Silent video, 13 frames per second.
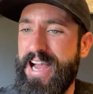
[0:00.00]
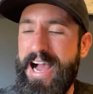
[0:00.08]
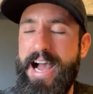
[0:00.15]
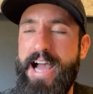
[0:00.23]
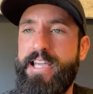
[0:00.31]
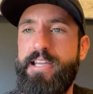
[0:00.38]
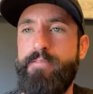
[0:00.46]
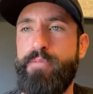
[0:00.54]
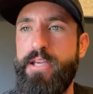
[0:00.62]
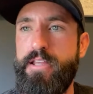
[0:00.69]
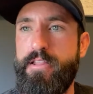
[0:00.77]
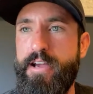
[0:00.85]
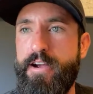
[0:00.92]
I can
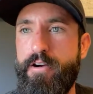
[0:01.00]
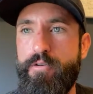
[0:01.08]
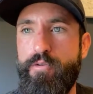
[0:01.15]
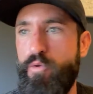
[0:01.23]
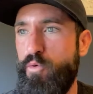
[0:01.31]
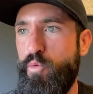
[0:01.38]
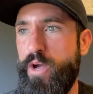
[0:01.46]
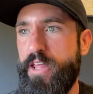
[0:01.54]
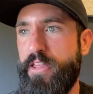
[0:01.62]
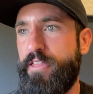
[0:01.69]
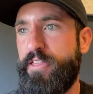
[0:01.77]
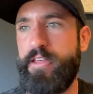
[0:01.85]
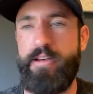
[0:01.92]
be there
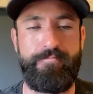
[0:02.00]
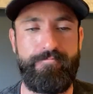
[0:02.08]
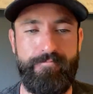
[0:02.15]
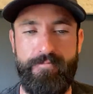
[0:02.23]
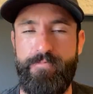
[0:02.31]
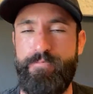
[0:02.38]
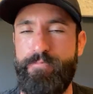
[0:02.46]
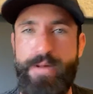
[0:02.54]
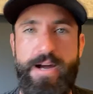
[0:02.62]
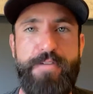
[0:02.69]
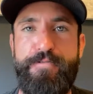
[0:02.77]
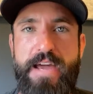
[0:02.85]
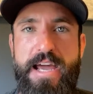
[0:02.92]
with
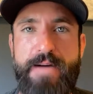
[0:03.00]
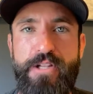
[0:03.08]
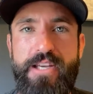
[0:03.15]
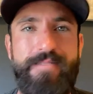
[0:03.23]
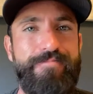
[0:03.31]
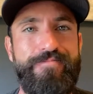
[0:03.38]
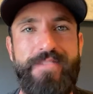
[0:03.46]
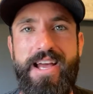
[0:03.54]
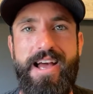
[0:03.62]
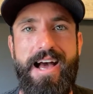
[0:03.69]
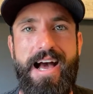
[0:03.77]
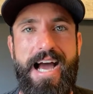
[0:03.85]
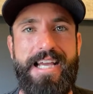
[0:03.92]
my family.
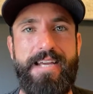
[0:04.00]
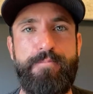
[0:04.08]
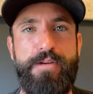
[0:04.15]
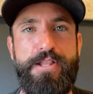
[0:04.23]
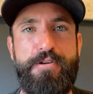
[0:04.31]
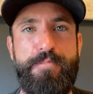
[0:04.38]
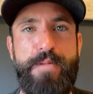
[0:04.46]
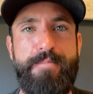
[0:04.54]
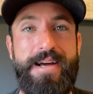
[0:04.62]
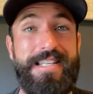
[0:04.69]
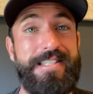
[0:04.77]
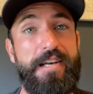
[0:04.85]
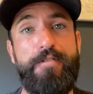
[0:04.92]
I can be there by
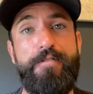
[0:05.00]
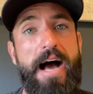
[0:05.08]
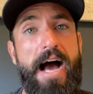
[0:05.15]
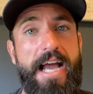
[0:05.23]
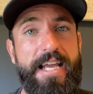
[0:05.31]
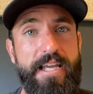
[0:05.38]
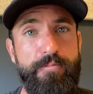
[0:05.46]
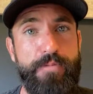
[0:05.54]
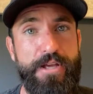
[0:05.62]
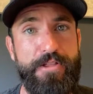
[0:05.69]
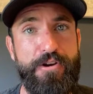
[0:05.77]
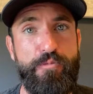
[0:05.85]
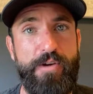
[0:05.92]
myself. I can
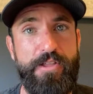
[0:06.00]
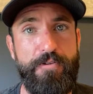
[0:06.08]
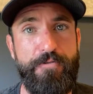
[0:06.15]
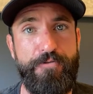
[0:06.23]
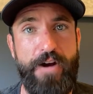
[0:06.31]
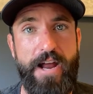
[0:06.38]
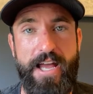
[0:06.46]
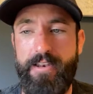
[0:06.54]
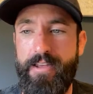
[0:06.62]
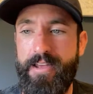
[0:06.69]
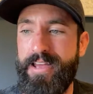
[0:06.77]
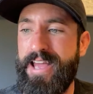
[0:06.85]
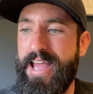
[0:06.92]
be there with a friend.